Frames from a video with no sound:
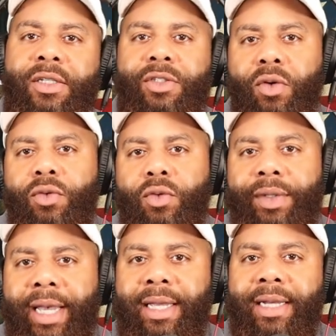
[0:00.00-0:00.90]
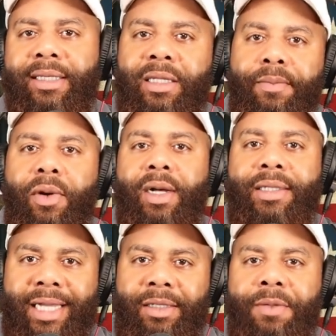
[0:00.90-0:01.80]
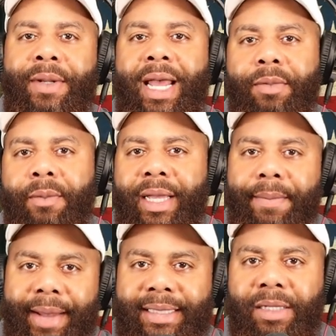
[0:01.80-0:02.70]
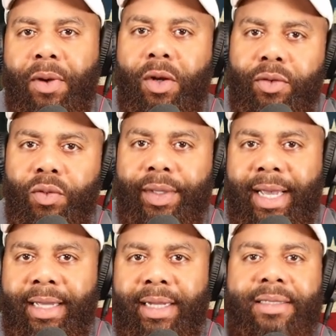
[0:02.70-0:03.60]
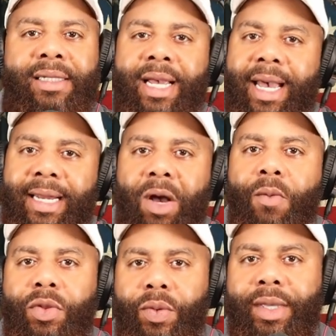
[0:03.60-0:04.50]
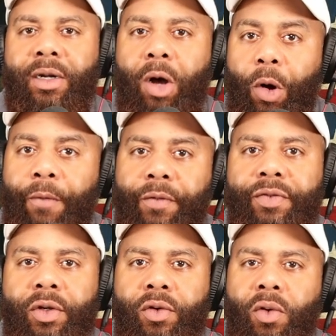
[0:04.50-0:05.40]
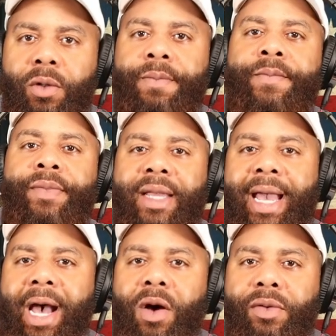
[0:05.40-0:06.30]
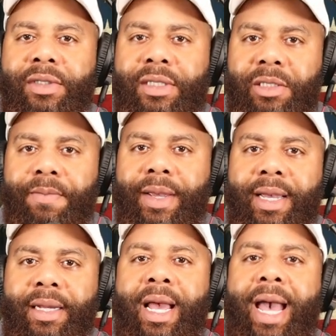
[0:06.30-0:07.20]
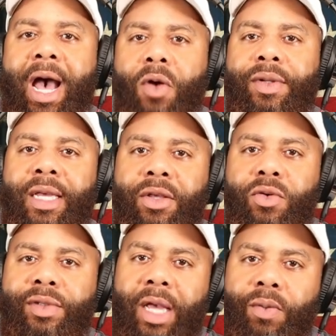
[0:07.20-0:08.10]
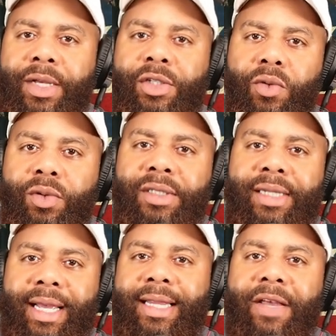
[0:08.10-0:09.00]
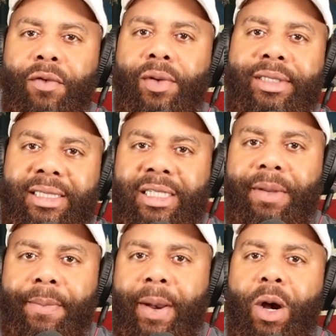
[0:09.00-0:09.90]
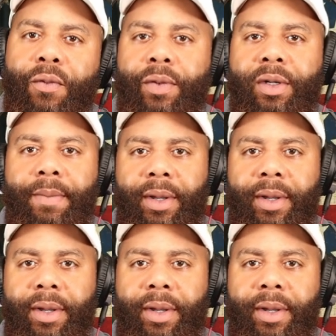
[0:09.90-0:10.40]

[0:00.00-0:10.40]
And so through chaos, LeBron James has been able to play basketball through chaos. And now when you get off of the court, how does these men, how do they use their resources and their voices to be powerful in